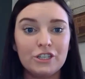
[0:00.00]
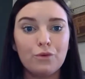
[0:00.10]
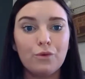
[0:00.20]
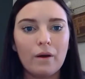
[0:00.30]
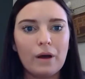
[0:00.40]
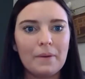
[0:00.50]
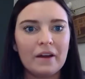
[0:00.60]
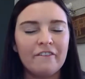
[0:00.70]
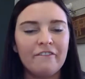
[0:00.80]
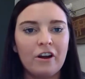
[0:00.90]
did you grow up
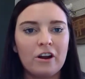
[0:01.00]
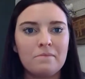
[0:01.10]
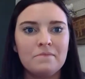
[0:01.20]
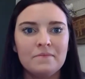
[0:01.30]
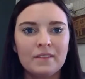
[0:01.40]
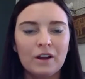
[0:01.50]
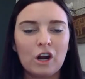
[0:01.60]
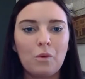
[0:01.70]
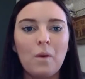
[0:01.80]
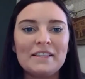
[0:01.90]
on a farm
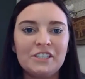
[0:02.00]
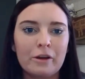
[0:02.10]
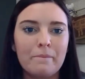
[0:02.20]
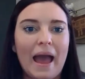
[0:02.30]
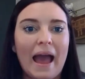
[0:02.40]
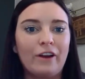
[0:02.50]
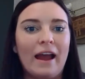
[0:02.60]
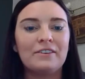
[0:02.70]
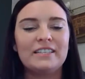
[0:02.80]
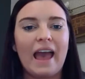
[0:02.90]
or what's your
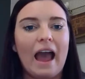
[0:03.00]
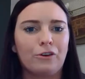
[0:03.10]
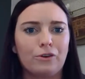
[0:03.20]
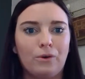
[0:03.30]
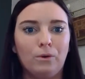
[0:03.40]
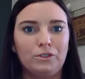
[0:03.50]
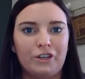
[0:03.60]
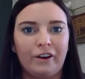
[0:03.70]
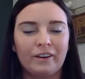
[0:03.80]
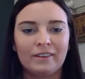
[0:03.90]
background to
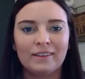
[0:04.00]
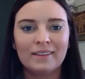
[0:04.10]
agriculture?